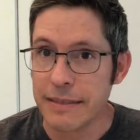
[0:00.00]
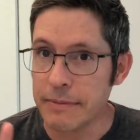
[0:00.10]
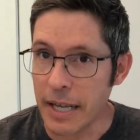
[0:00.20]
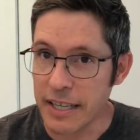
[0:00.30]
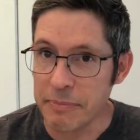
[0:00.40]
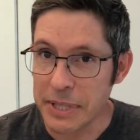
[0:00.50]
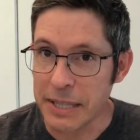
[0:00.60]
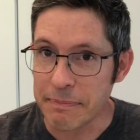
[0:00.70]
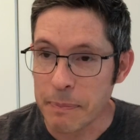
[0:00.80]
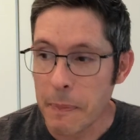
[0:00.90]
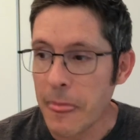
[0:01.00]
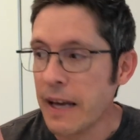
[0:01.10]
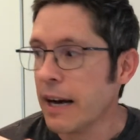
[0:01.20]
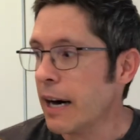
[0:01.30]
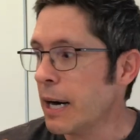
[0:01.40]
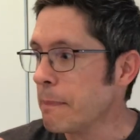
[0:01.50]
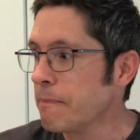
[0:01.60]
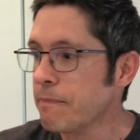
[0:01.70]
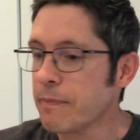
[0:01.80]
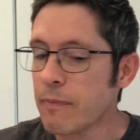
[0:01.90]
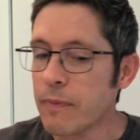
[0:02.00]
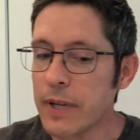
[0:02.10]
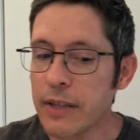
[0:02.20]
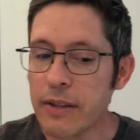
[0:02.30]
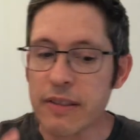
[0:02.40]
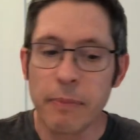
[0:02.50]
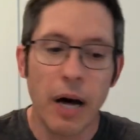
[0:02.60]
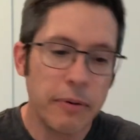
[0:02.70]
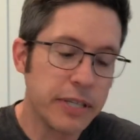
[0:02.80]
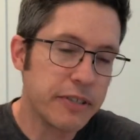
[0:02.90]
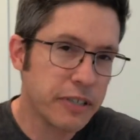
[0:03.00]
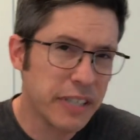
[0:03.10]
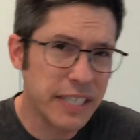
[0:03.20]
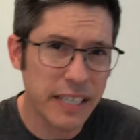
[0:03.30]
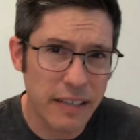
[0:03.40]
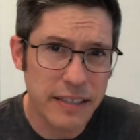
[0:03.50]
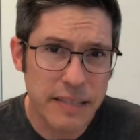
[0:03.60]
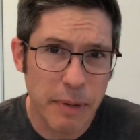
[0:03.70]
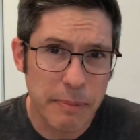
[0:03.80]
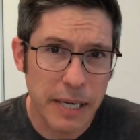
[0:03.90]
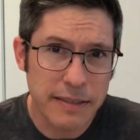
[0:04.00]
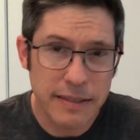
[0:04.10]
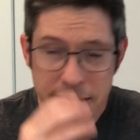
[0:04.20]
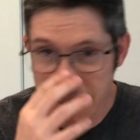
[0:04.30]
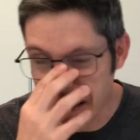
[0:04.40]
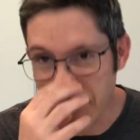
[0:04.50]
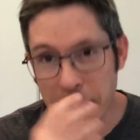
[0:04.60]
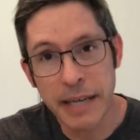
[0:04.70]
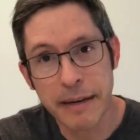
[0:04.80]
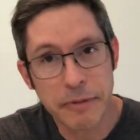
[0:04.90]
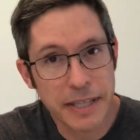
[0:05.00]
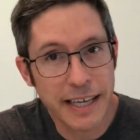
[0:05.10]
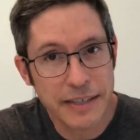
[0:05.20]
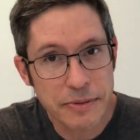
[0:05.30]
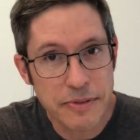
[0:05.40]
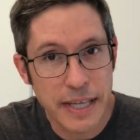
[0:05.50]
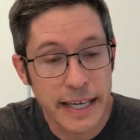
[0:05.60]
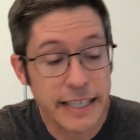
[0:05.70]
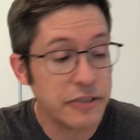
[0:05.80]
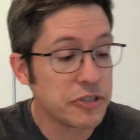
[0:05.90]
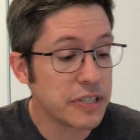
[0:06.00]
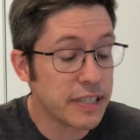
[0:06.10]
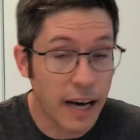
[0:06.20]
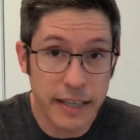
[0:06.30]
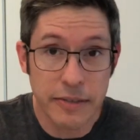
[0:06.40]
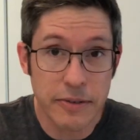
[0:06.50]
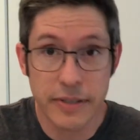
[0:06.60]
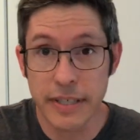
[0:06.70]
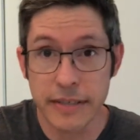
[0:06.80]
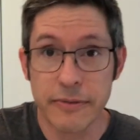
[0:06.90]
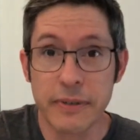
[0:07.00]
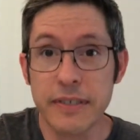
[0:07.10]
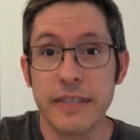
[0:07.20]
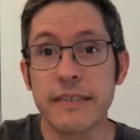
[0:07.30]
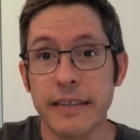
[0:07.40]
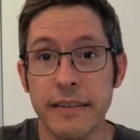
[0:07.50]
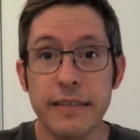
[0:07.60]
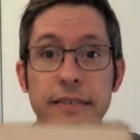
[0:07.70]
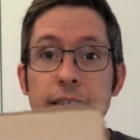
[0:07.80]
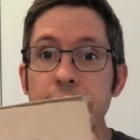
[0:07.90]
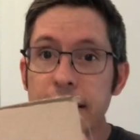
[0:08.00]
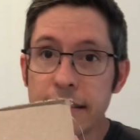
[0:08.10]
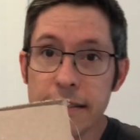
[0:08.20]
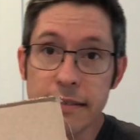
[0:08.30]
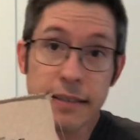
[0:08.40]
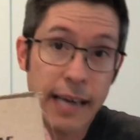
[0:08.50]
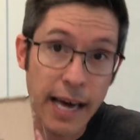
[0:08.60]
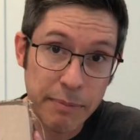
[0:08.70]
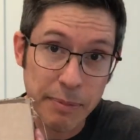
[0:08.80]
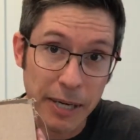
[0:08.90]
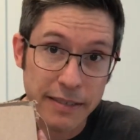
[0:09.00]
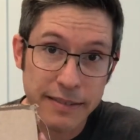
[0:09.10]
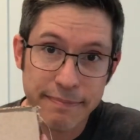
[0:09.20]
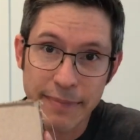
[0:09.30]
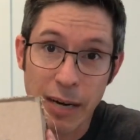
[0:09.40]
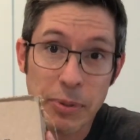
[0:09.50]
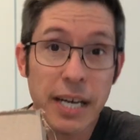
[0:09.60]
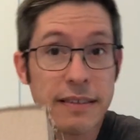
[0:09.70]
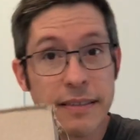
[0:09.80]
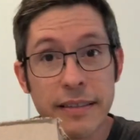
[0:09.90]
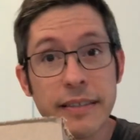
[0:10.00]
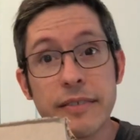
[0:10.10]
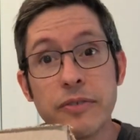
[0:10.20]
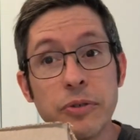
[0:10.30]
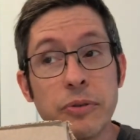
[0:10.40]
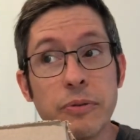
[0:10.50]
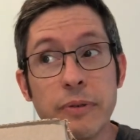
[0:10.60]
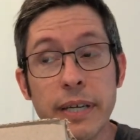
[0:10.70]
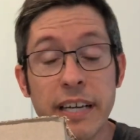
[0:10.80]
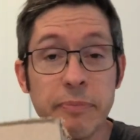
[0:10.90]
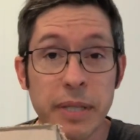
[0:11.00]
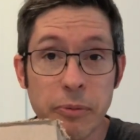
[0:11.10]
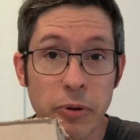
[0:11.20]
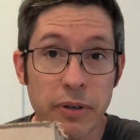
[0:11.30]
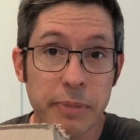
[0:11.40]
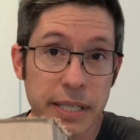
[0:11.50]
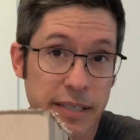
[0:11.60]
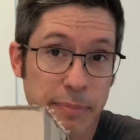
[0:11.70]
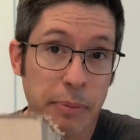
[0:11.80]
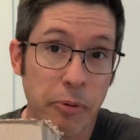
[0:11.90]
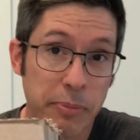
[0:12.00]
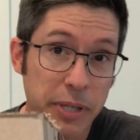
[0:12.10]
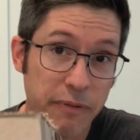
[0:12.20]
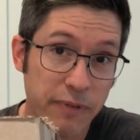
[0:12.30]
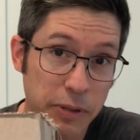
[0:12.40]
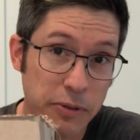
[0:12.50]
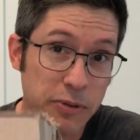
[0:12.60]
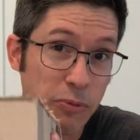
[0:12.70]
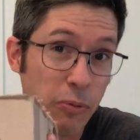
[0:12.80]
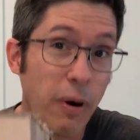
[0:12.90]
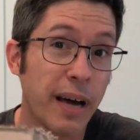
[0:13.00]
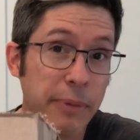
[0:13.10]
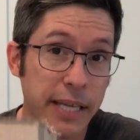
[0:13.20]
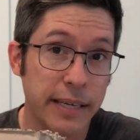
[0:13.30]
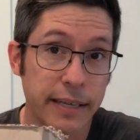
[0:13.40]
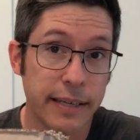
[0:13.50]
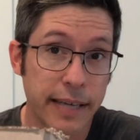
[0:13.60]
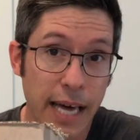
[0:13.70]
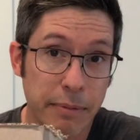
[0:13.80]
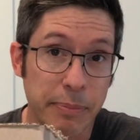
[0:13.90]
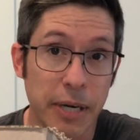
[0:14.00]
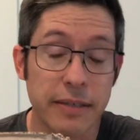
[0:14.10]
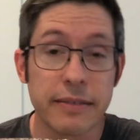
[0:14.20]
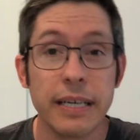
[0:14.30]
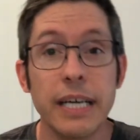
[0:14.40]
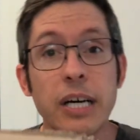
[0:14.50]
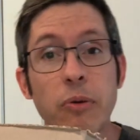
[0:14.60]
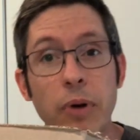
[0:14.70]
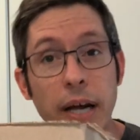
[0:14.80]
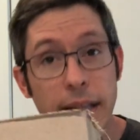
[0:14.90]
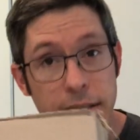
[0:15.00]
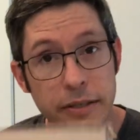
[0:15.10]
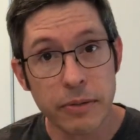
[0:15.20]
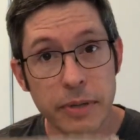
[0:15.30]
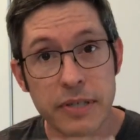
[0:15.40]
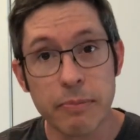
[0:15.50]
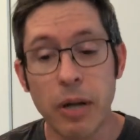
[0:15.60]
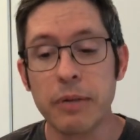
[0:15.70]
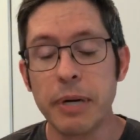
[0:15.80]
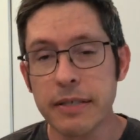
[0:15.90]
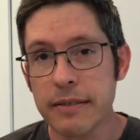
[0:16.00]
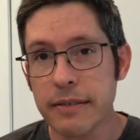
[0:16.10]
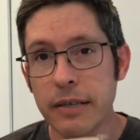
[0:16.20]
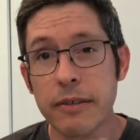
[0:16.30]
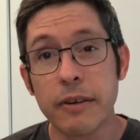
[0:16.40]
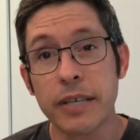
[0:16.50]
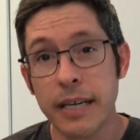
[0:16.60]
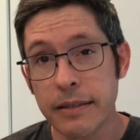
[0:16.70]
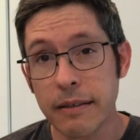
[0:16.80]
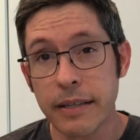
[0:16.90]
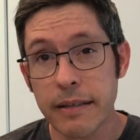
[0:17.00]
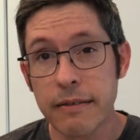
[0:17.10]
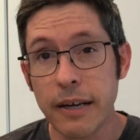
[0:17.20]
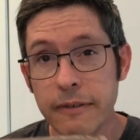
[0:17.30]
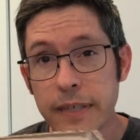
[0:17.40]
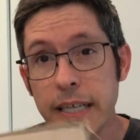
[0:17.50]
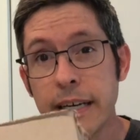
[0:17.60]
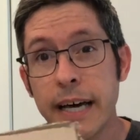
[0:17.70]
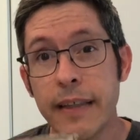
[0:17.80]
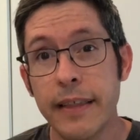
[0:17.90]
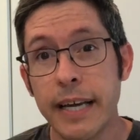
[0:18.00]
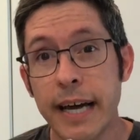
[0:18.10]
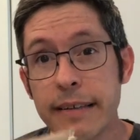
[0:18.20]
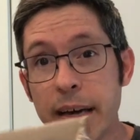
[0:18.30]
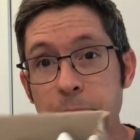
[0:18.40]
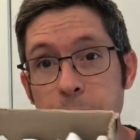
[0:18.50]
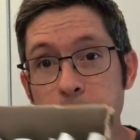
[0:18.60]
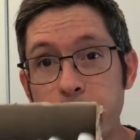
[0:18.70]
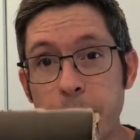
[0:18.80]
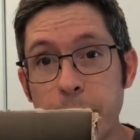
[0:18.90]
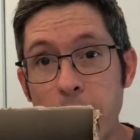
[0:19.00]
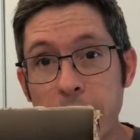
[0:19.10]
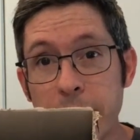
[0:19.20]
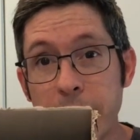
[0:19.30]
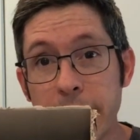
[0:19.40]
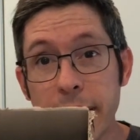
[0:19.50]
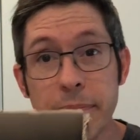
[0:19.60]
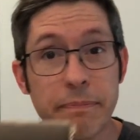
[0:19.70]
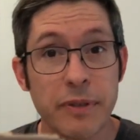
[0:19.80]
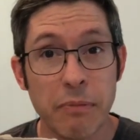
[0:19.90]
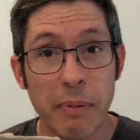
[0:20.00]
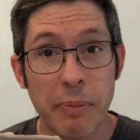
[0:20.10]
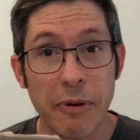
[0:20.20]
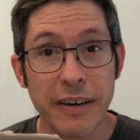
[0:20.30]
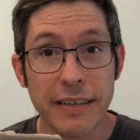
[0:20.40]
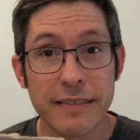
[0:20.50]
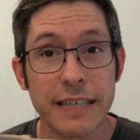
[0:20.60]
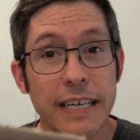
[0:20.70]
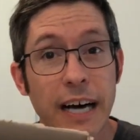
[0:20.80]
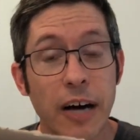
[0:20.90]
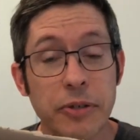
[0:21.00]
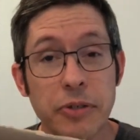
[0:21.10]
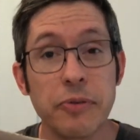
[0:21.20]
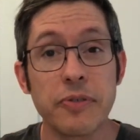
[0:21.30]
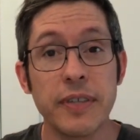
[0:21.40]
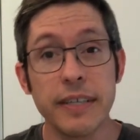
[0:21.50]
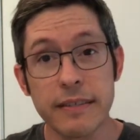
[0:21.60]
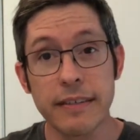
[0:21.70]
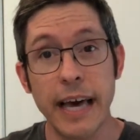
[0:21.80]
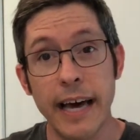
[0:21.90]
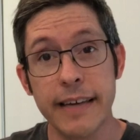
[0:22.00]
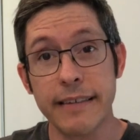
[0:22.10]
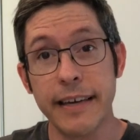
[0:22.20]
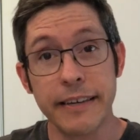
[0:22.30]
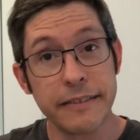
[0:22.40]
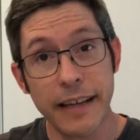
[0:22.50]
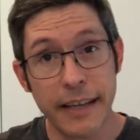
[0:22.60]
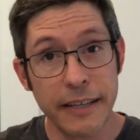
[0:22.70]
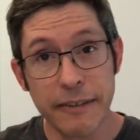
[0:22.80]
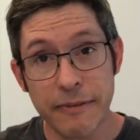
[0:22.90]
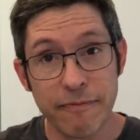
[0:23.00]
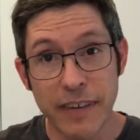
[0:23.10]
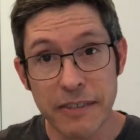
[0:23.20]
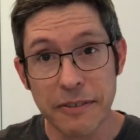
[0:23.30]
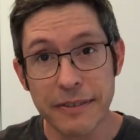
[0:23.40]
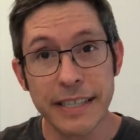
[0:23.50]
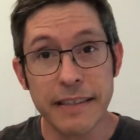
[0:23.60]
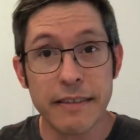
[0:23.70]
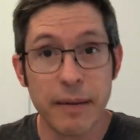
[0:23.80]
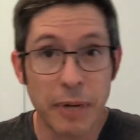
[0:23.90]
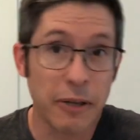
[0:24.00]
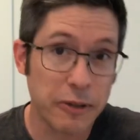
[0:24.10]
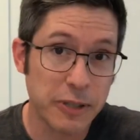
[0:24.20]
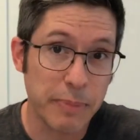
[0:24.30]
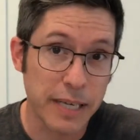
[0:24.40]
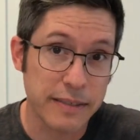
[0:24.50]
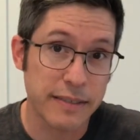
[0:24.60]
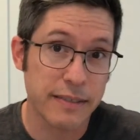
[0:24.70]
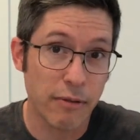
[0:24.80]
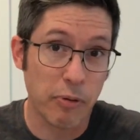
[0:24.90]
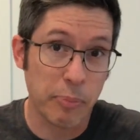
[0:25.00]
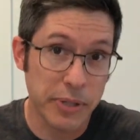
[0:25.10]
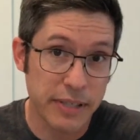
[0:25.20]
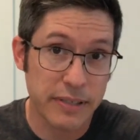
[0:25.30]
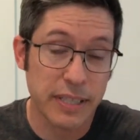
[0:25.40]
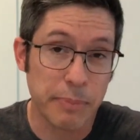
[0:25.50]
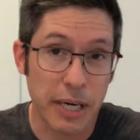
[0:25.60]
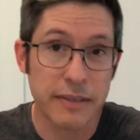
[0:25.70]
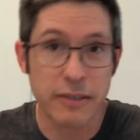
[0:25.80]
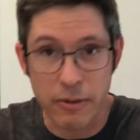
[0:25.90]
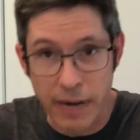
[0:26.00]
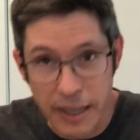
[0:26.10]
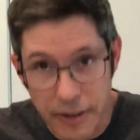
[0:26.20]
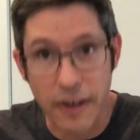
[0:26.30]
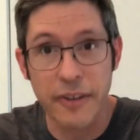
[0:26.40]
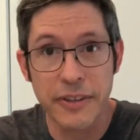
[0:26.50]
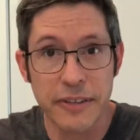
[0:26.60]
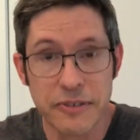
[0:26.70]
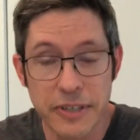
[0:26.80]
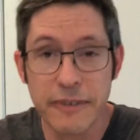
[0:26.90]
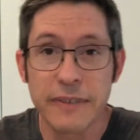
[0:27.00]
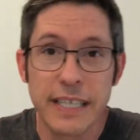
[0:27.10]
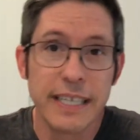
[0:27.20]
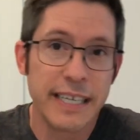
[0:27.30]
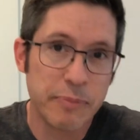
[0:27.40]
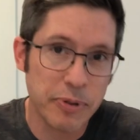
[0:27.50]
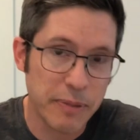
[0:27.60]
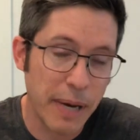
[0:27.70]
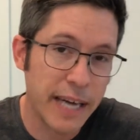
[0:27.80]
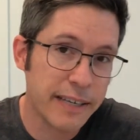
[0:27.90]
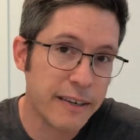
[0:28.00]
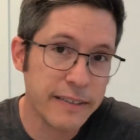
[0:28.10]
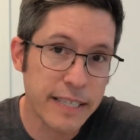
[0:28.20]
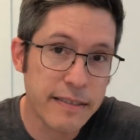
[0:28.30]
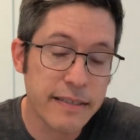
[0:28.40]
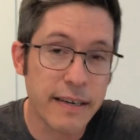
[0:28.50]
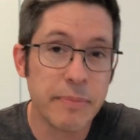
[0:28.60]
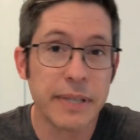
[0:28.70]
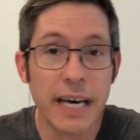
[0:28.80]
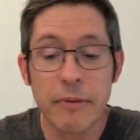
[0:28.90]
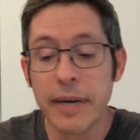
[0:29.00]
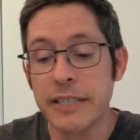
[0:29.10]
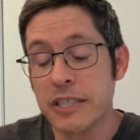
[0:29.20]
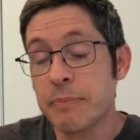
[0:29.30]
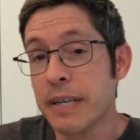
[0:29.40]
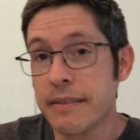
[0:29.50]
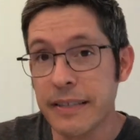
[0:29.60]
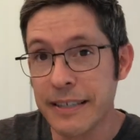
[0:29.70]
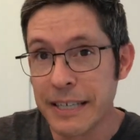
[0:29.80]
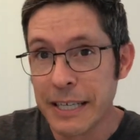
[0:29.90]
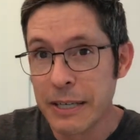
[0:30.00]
not FBM. The small ones, you're going to get all these small boxes and you're like, man, I really can't use that. And you should not use these. For instance, like this is an Academy box. I would not send this to an FBM order because people would be confused. Well, why am I getting an Academy box? What I like to do with these smaller boxes though, is I'll cut the lids off. And then as I polybag up some of my products, I'll use this as a containing vessel inside my larger boxes. So I'll put this in the box around all the other stuff, put the padding on necessary, but that way it just makes the